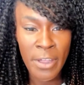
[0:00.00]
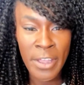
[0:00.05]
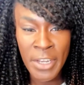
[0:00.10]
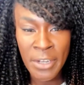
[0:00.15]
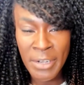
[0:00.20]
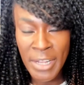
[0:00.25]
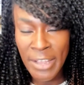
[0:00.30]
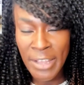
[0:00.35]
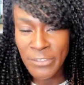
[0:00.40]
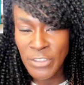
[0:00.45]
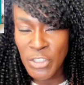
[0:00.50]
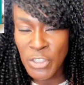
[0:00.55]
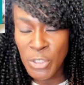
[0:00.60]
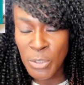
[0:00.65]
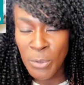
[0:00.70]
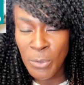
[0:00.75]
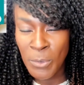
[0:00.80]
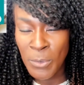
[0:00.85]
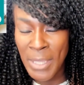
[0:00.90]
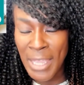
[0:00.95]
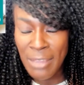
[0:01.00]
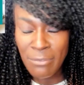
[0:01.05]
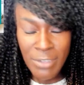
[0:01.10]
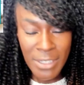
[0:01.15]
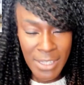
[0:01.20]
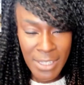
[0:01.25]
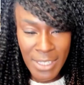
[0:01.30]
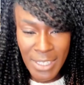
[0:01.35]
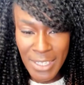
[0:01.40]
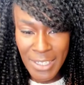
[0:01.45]
I don't have to do
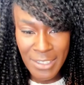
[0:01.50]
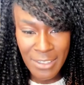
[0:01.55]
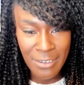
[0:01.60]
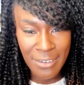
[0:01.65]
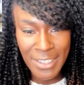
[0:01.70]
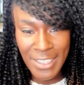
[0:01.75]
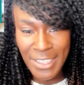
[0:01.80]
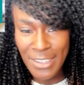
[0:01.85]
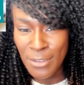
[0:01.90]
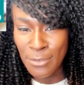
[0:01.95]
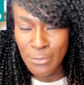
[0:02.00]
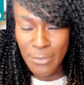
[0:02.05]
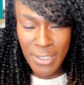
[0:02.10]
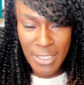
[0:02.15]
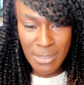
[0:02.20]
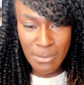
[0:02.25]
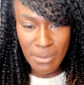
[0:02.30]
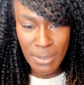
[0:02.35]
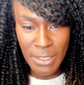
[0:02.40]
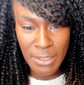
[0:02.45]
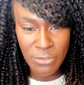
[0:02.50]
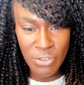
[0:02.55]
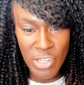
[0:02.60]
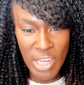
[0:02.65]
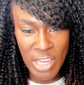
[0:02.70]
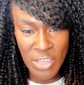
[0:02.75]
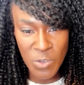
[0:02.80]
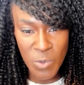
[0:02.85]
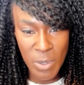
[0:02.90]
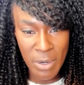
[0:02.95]
everything like in the first week of
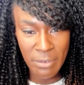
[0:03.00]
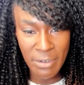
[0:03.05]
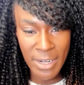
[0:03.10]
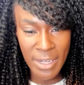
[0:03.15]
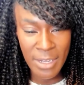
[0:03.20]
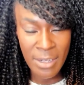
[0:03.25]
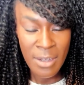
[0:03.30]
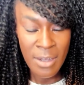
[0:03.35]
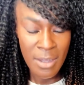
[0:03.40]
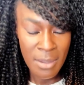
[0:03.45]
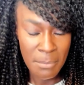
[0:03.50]
January.